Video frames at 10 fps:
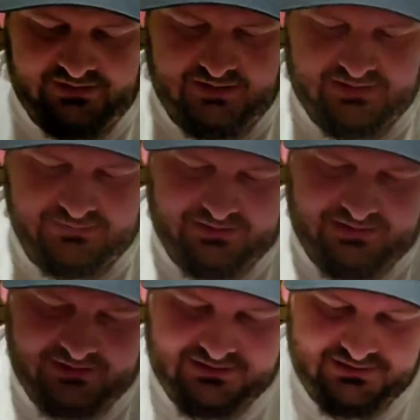case of
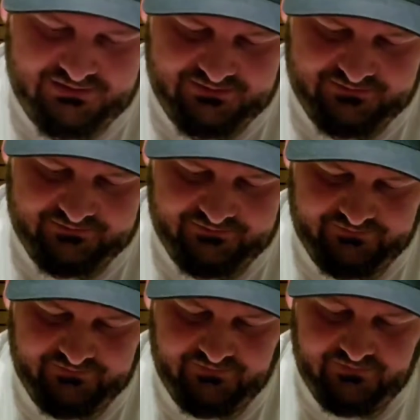baits
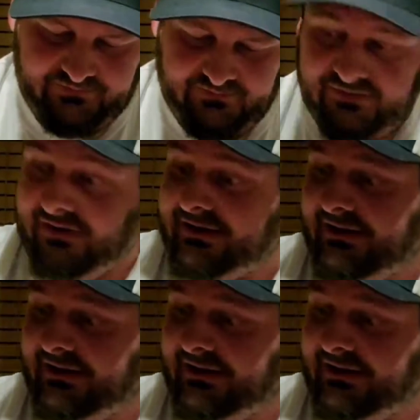if